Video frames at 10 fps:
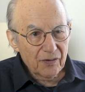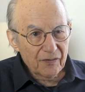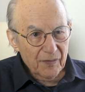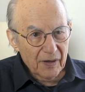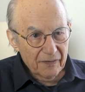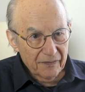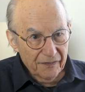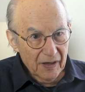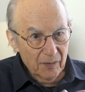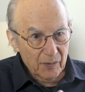of my
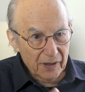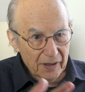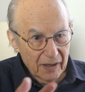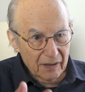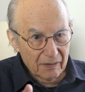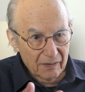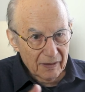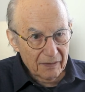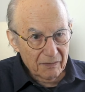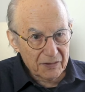family
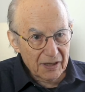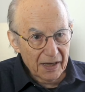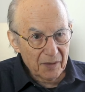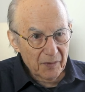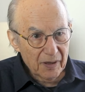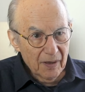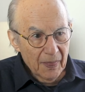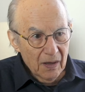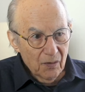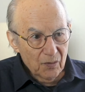that was hiding me
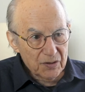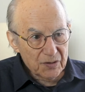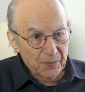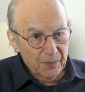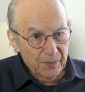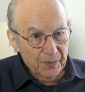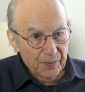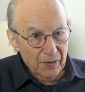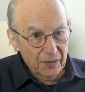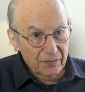was
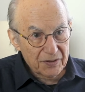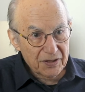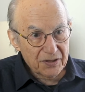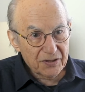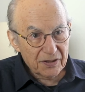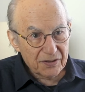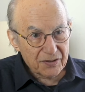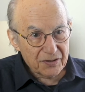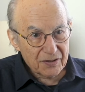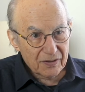part of the
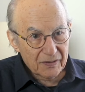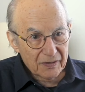resistance.